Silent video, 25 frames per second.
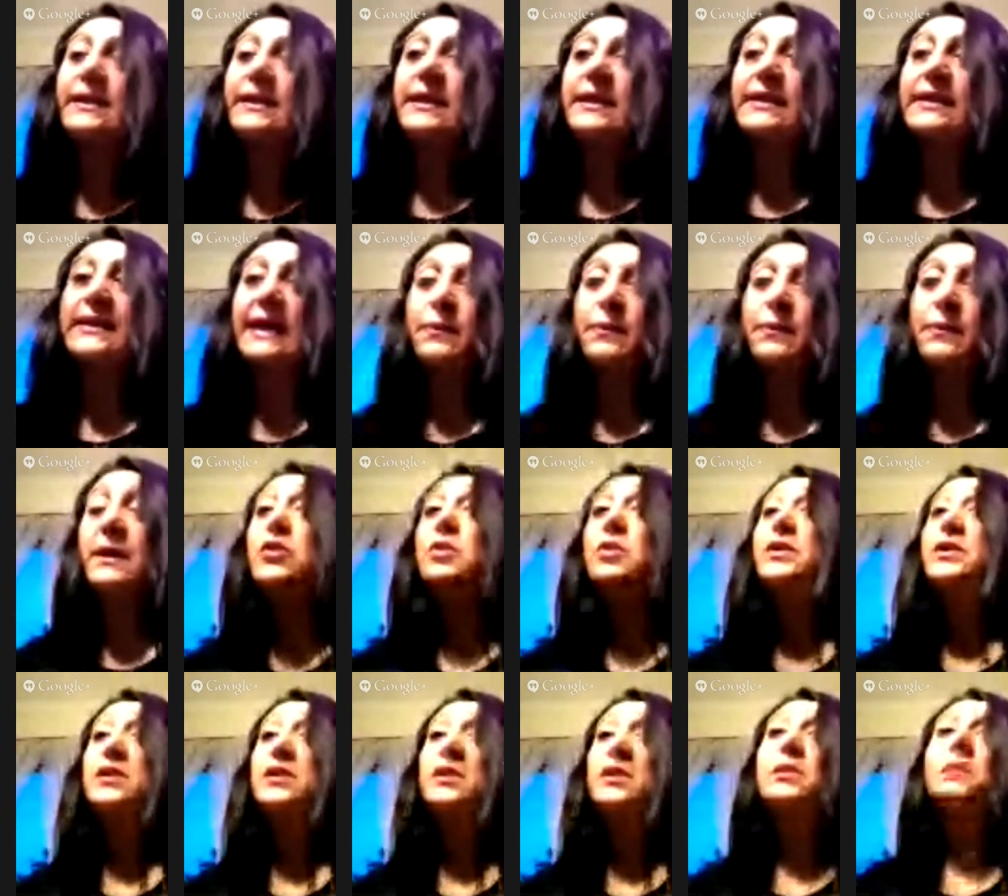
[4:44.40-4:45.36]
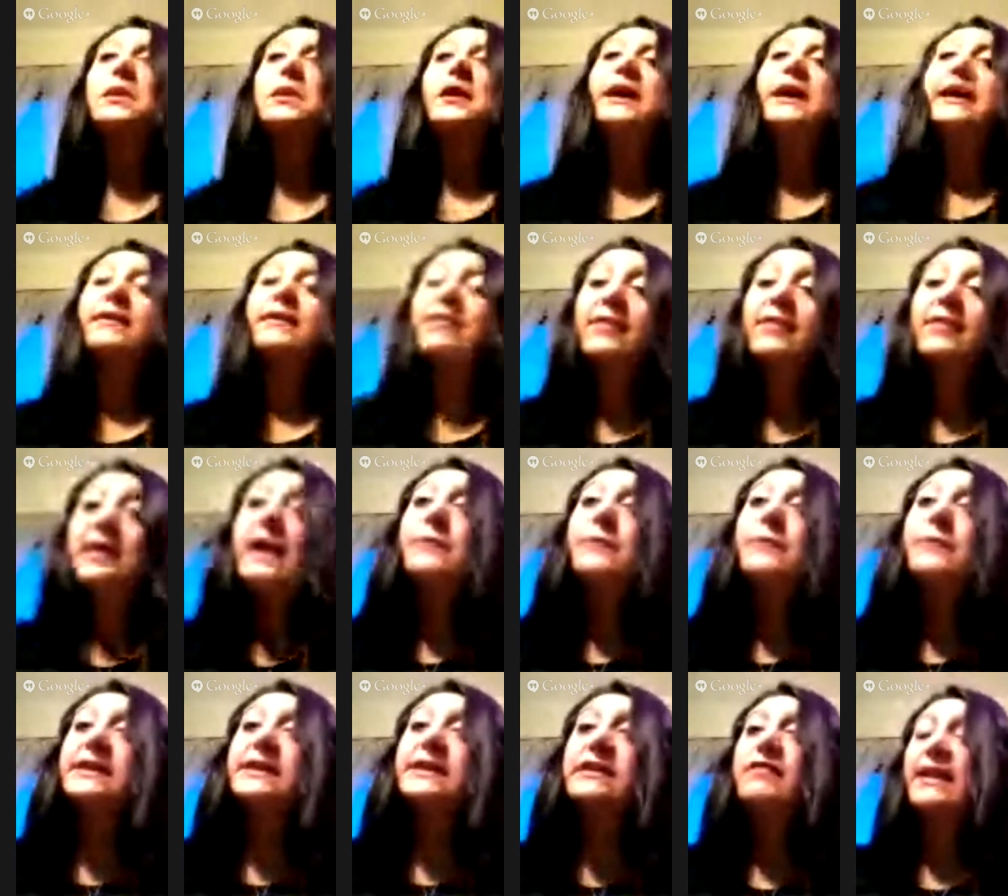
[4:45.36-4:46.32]
to say that, you know what though,
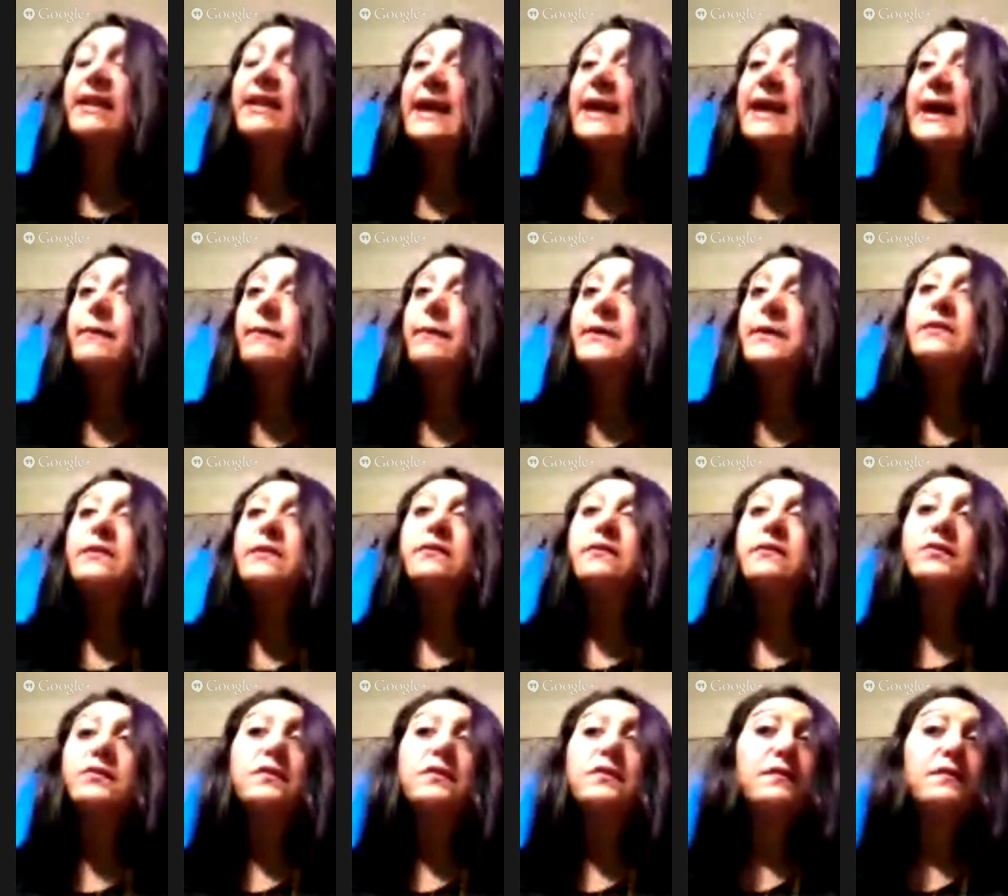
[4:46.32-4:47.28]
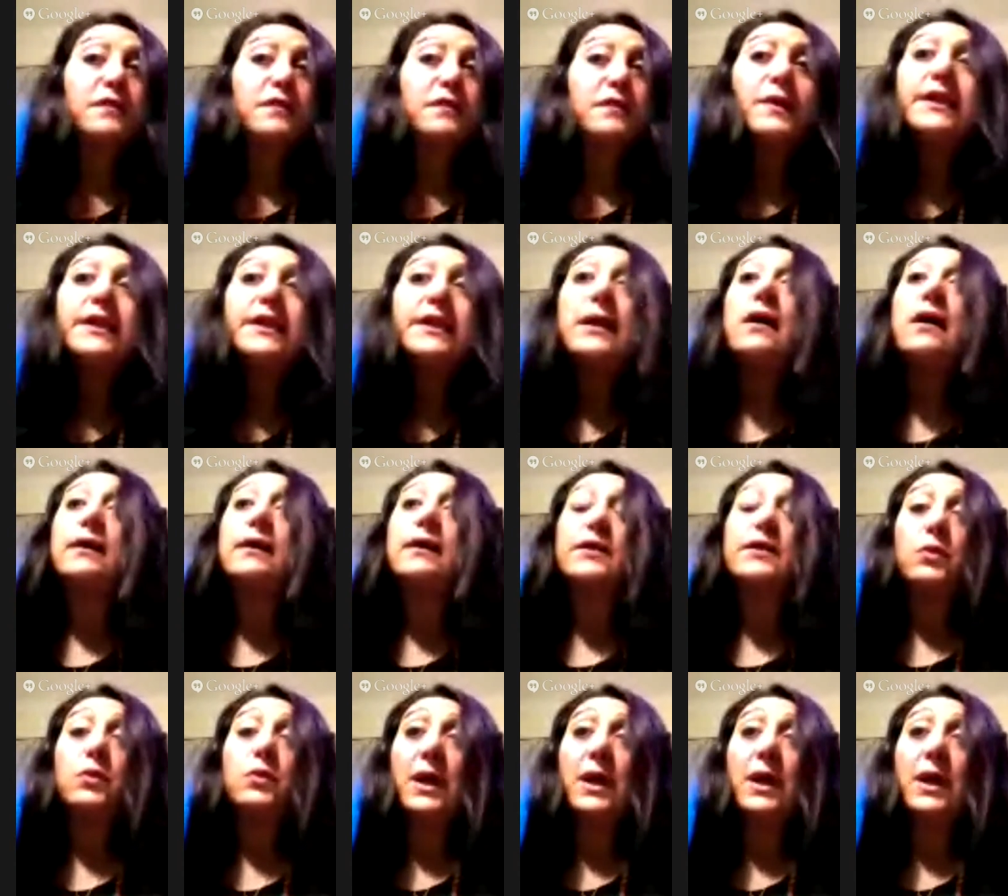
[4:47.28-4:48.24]
I believe that happened very
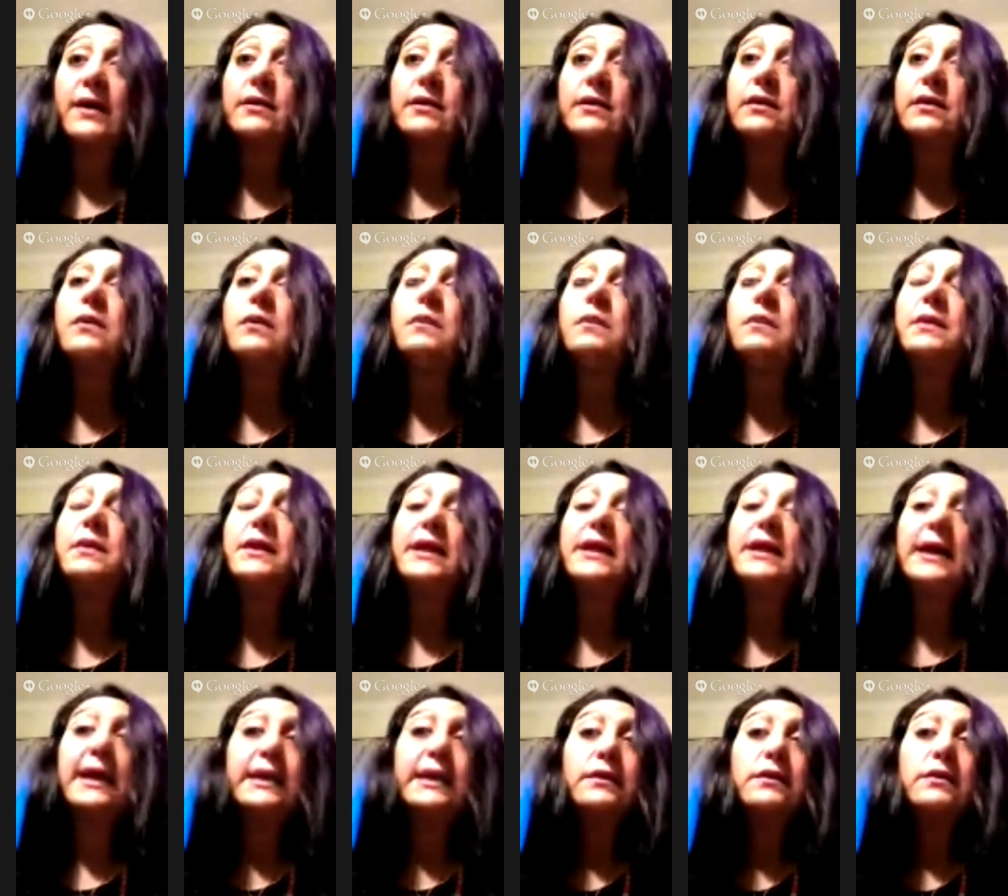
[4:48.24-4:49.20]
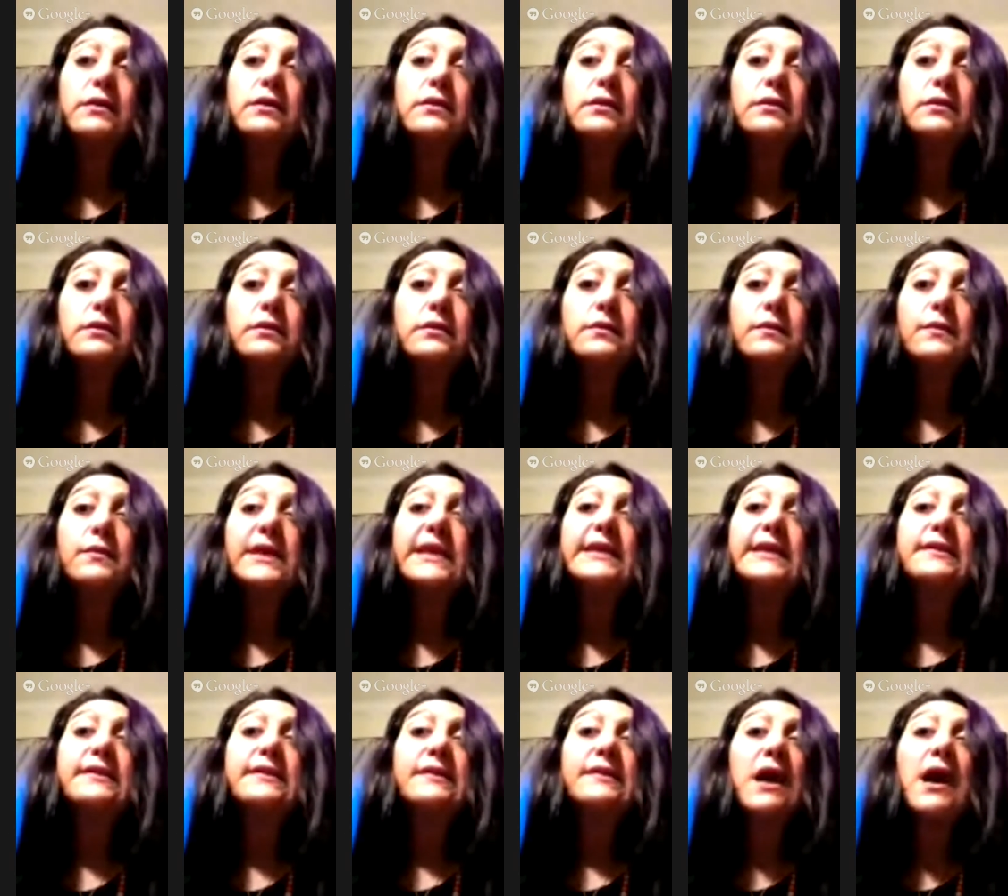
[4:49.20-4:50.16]
young as well, but I
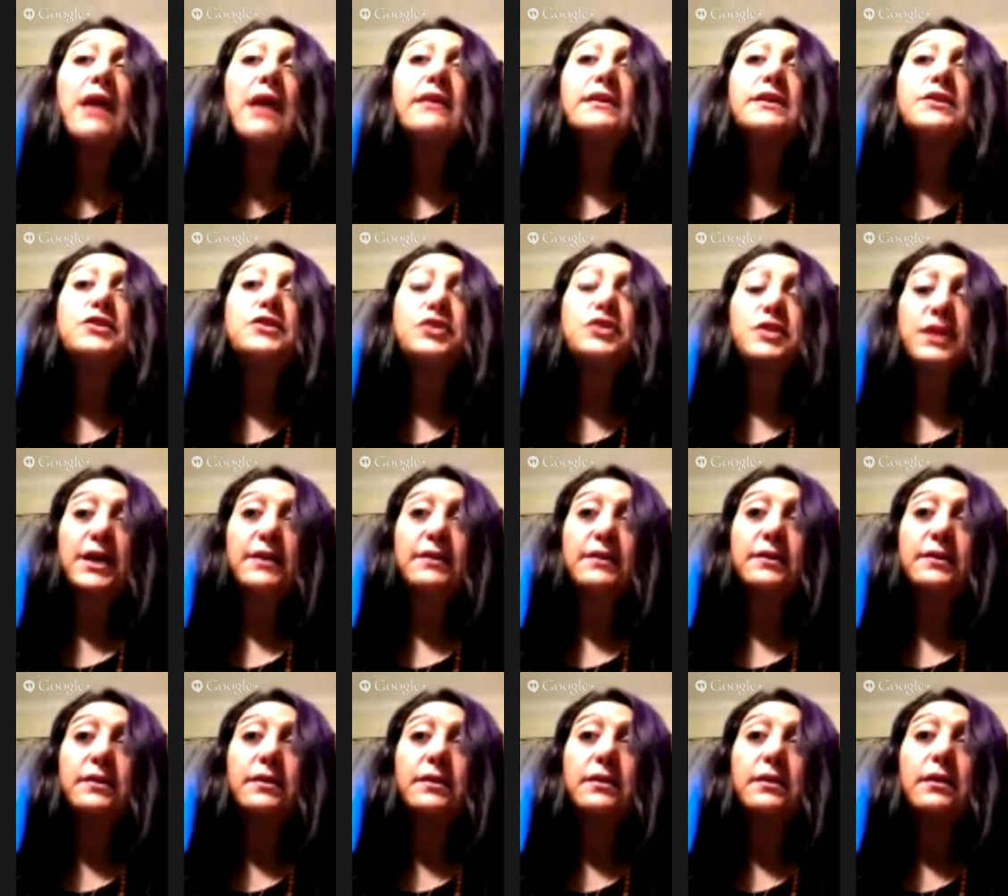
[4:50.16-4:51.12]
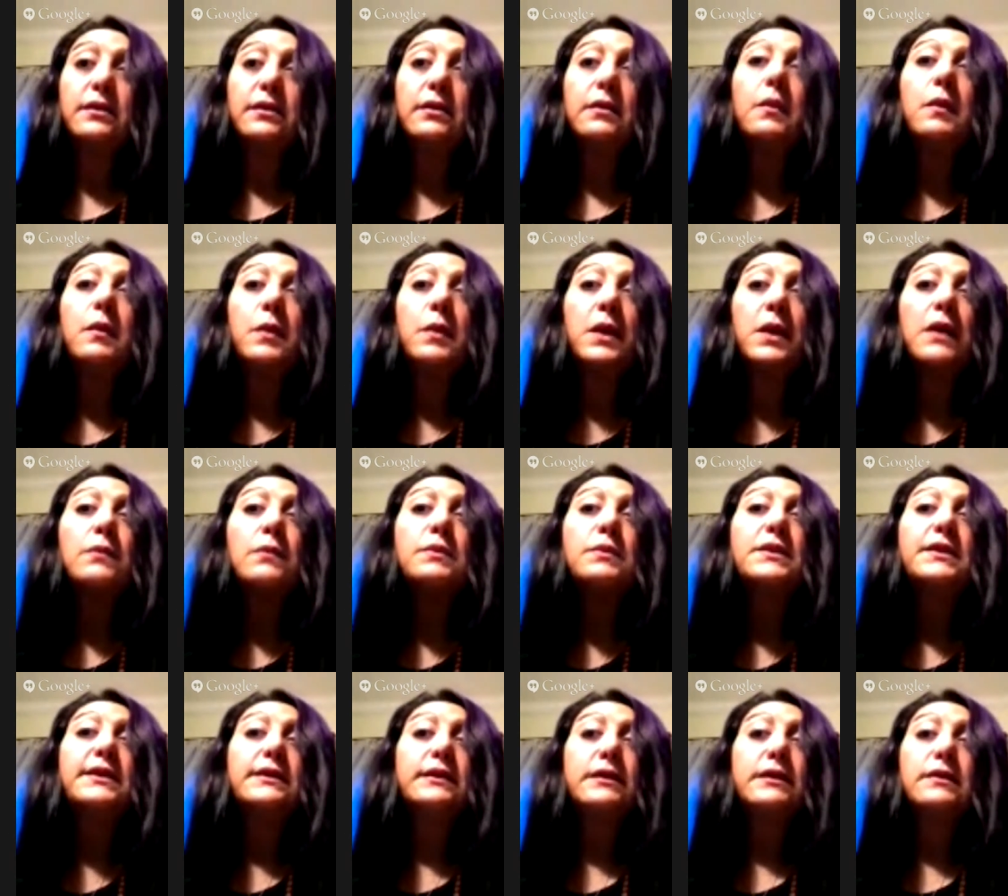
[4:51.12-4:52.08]
acknowledged it
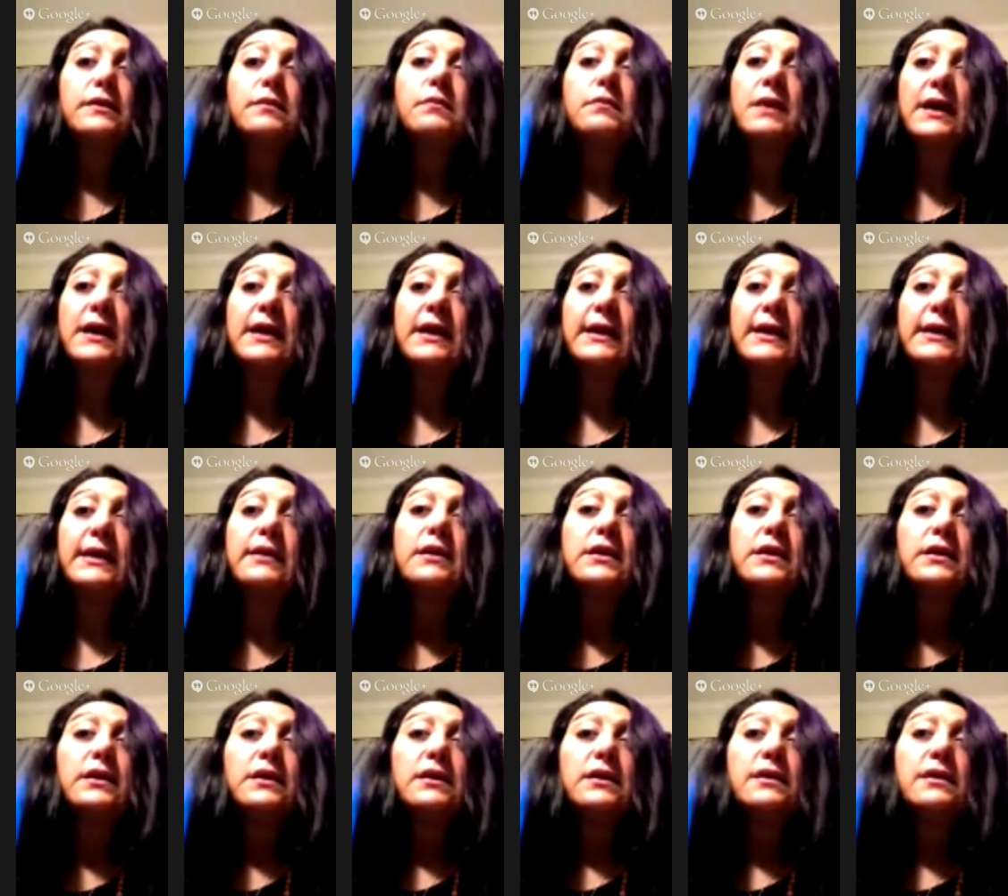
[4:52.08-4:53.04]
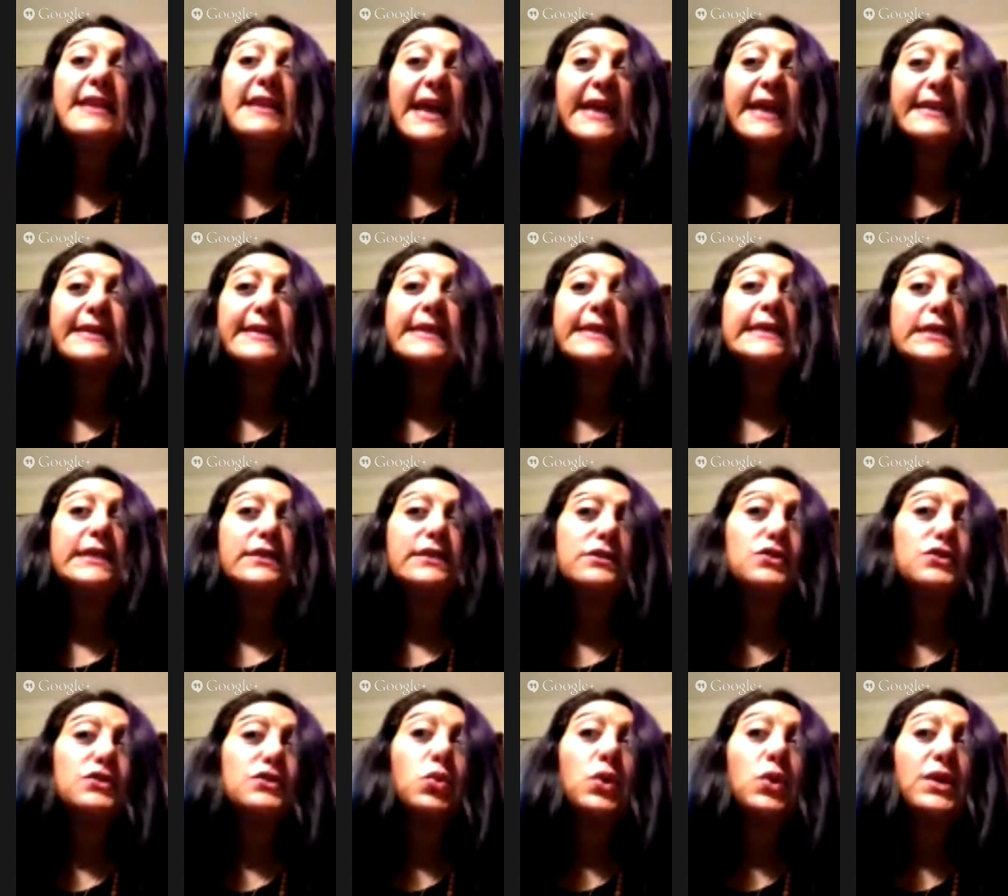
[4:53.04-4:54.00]
probably in my
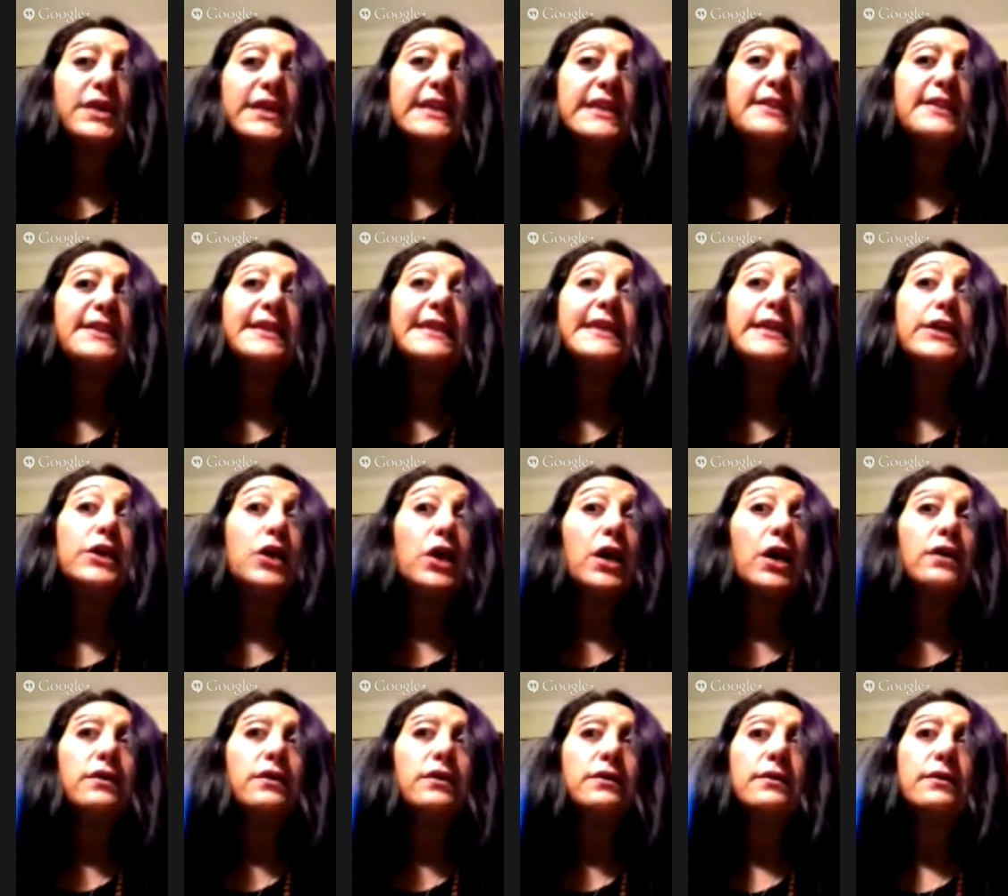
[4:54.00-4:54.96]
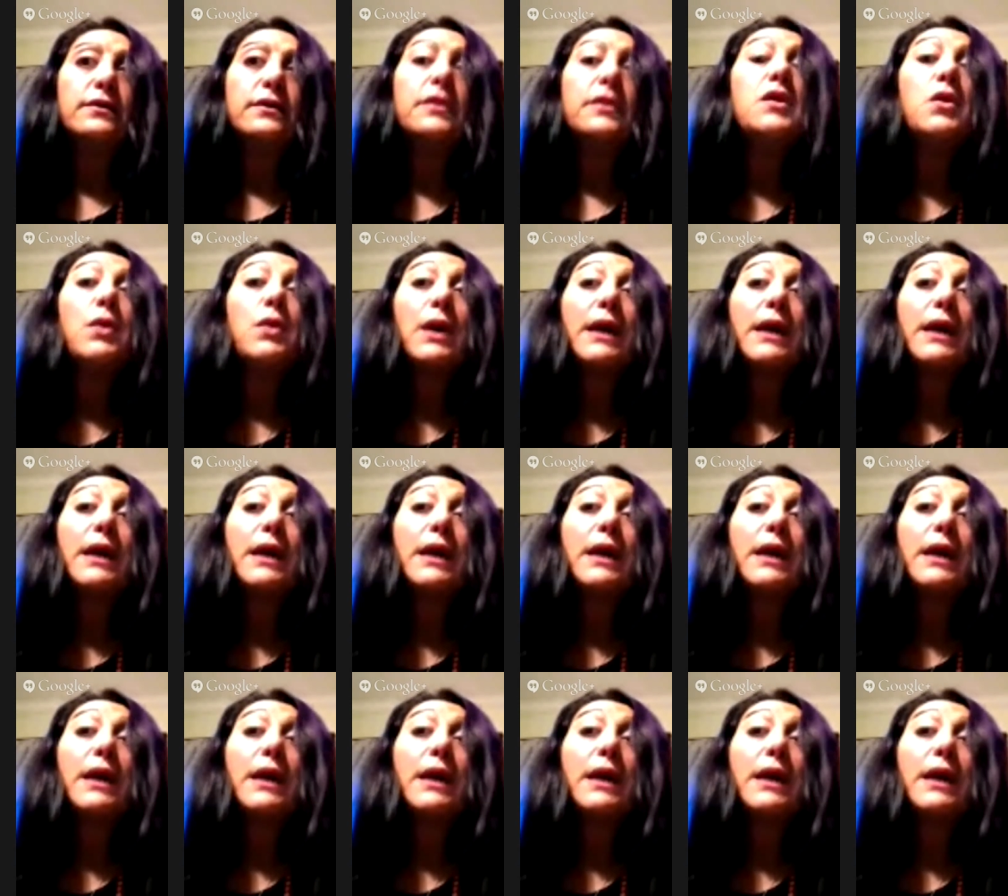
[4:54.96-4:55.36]
19th, 20th year.